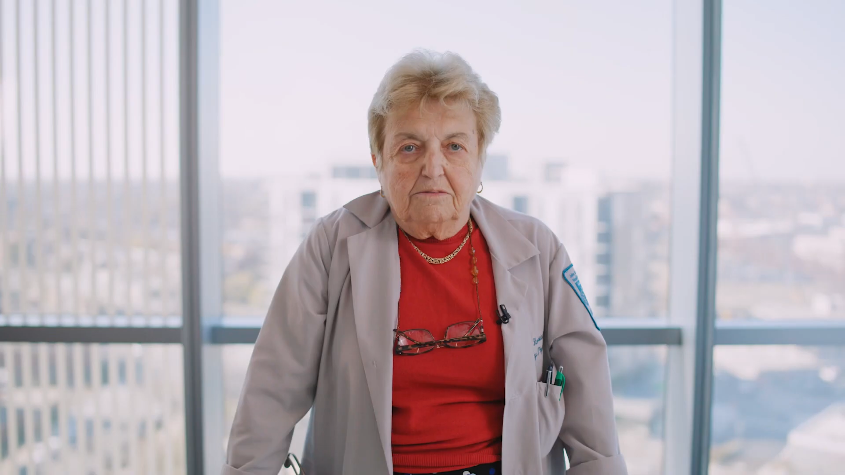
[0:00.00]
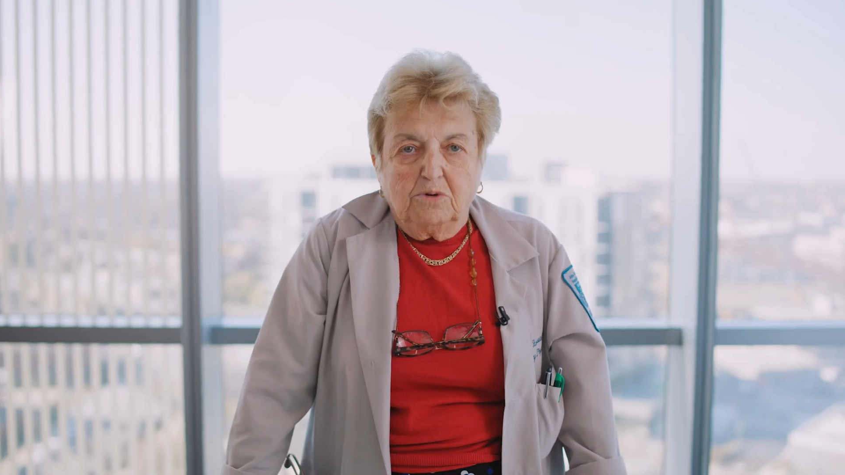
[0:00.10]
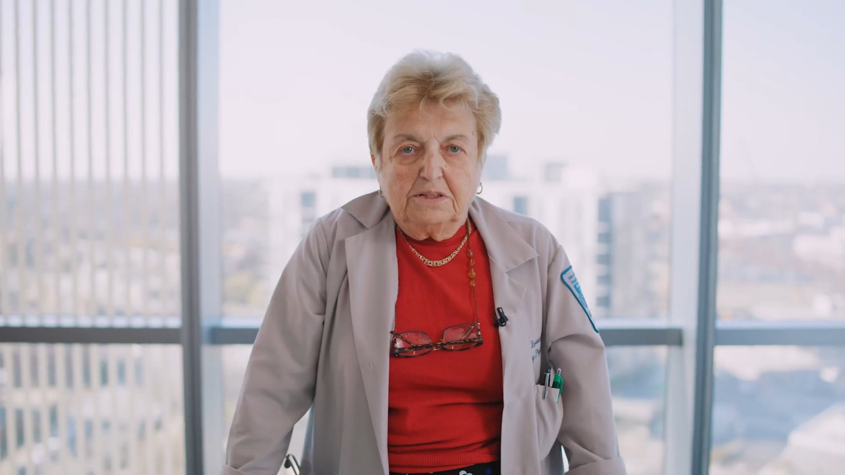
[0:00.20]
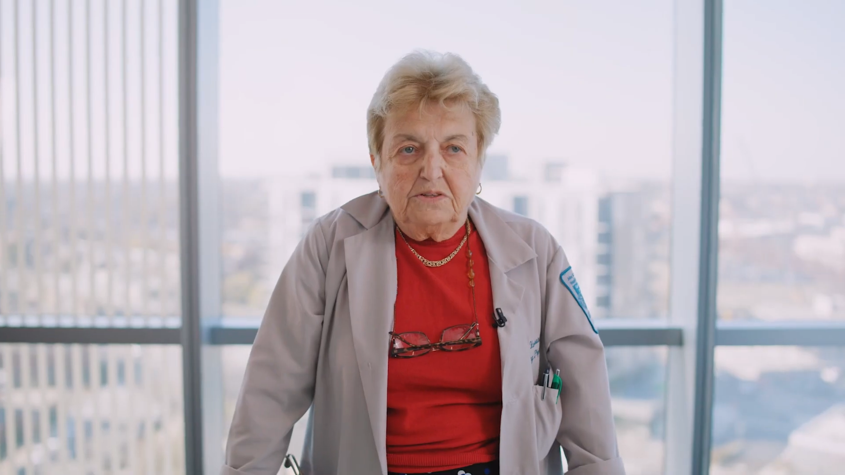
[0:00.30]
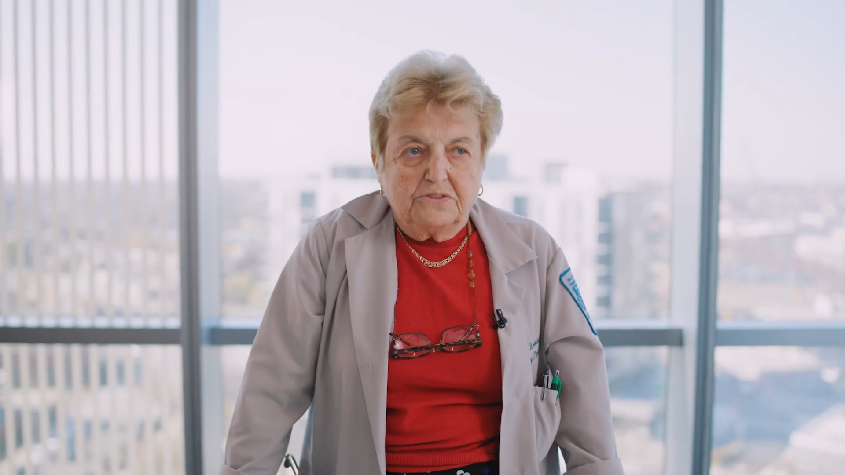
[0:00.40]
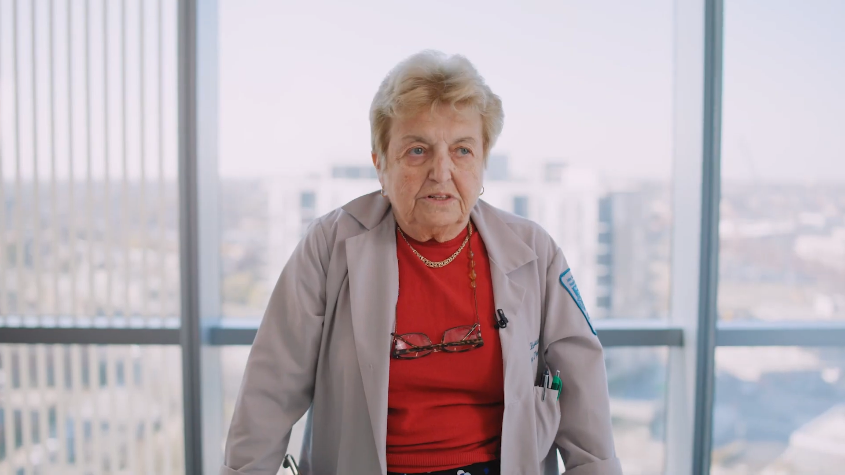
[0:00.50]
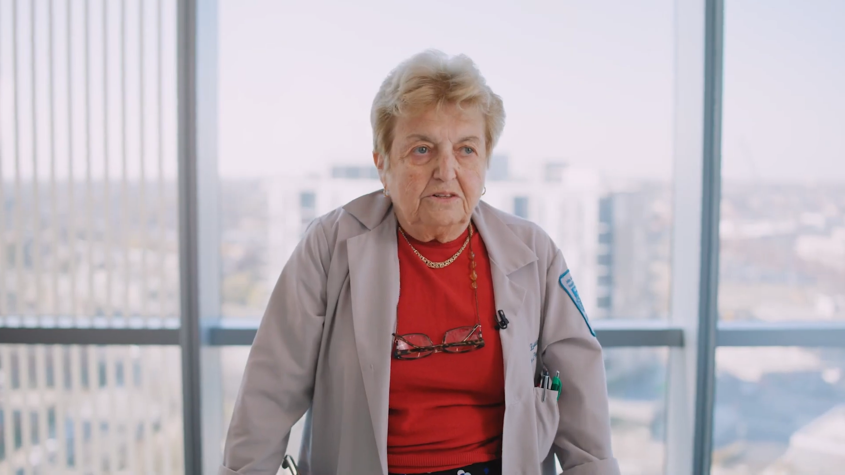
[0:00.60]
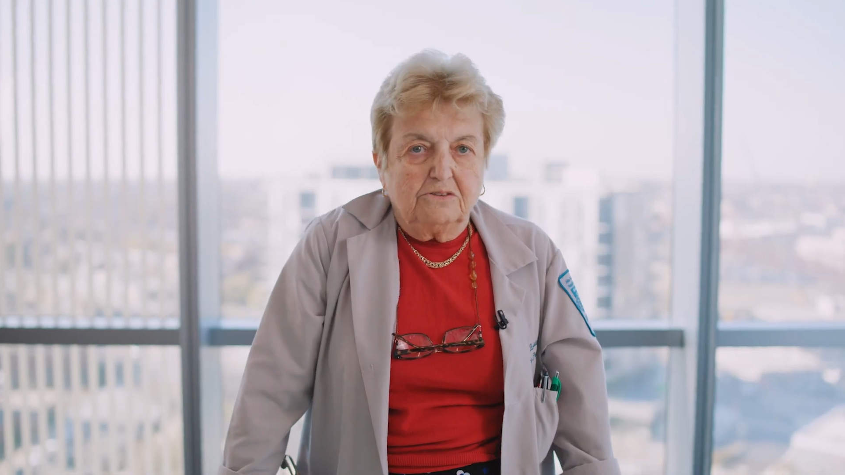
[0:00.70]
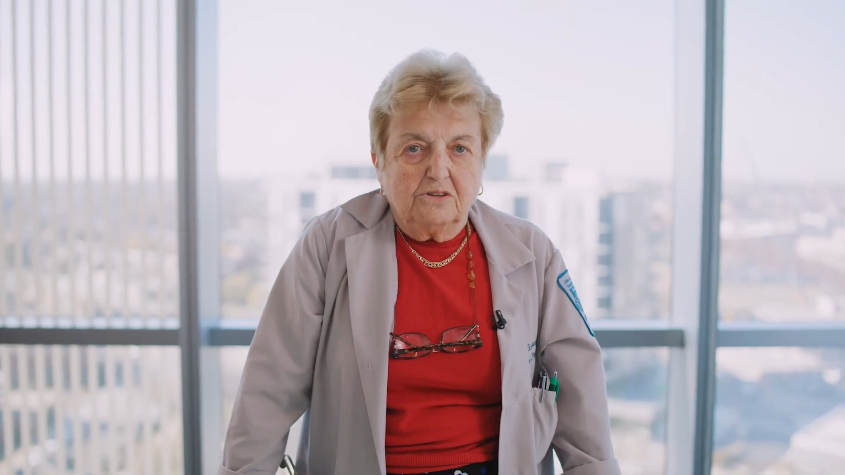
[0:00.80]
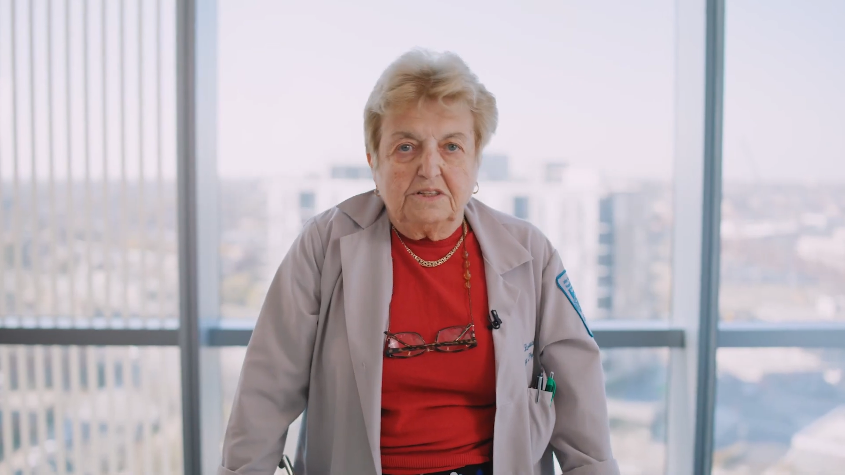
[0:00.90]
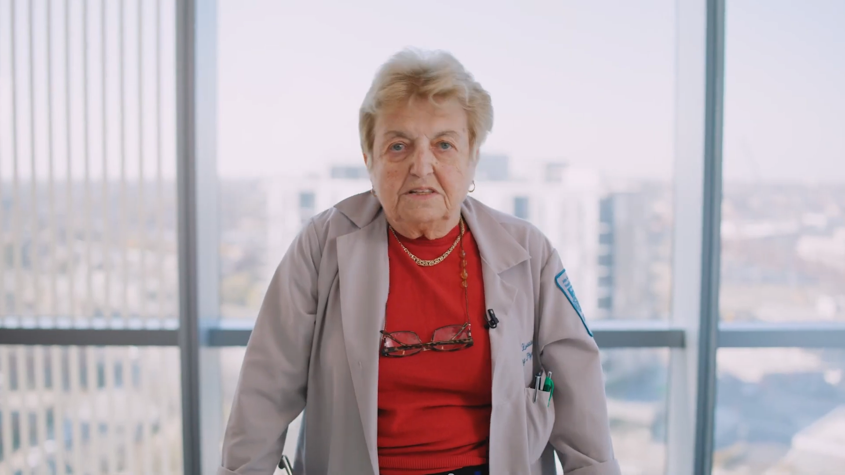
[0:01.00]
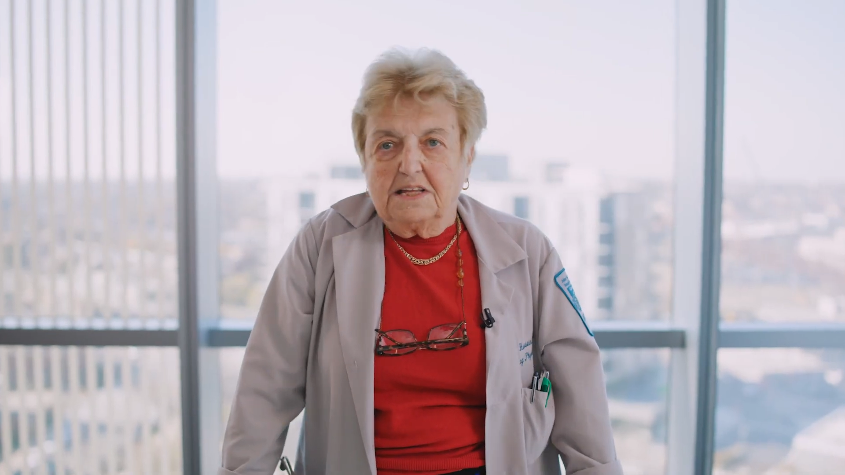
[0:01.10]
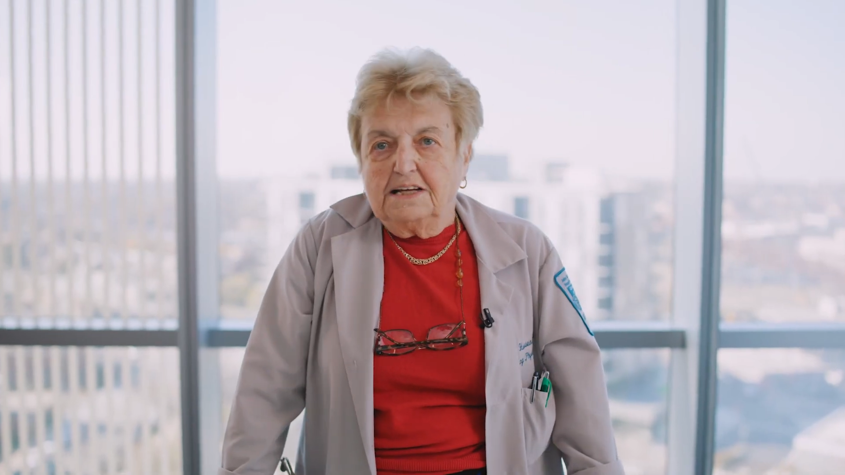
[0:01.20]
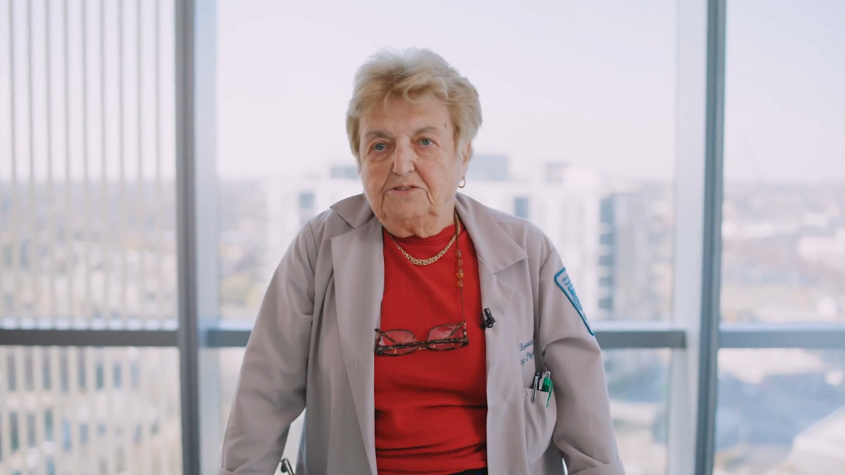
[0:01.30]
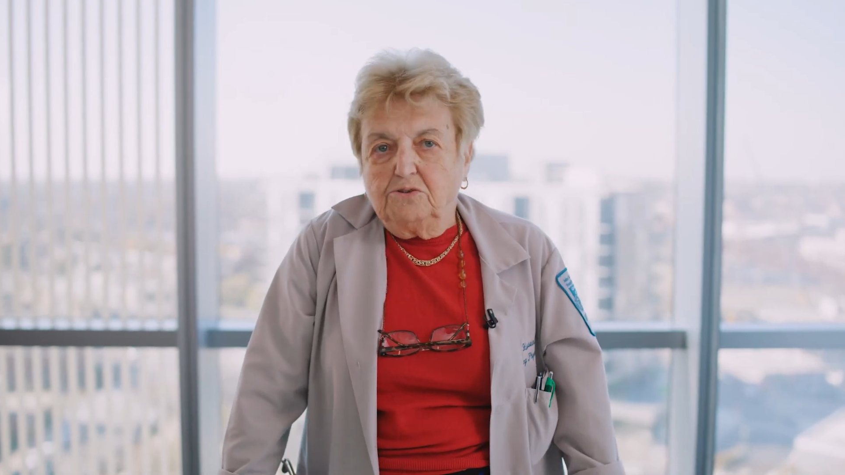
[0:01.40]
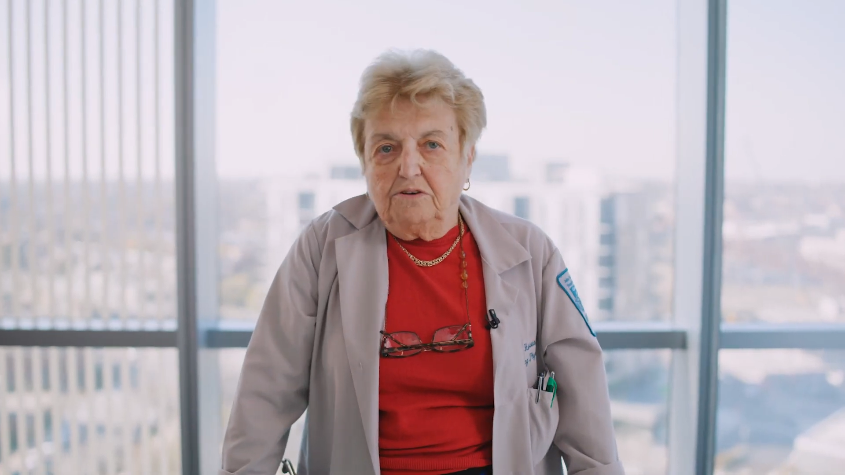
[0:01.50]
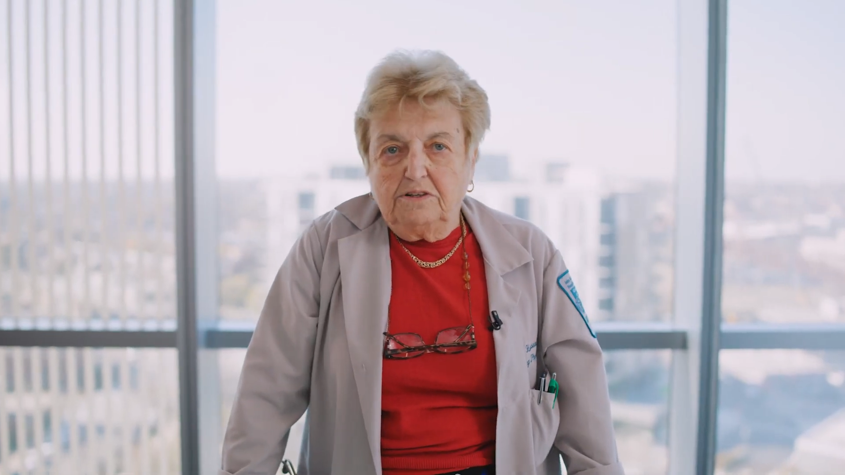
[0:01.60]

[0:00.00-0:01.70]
What is written on the Statue of